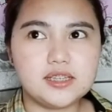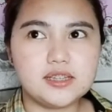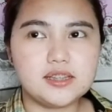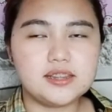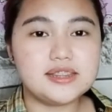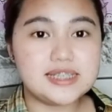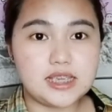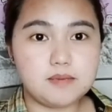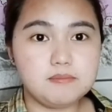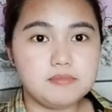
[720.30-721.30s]
the
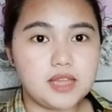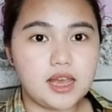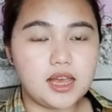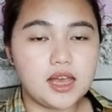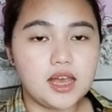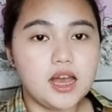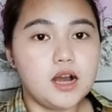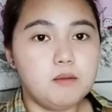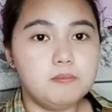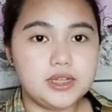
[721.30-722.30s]
same na
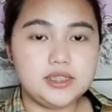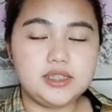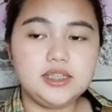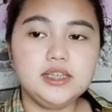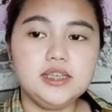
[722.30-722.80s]
money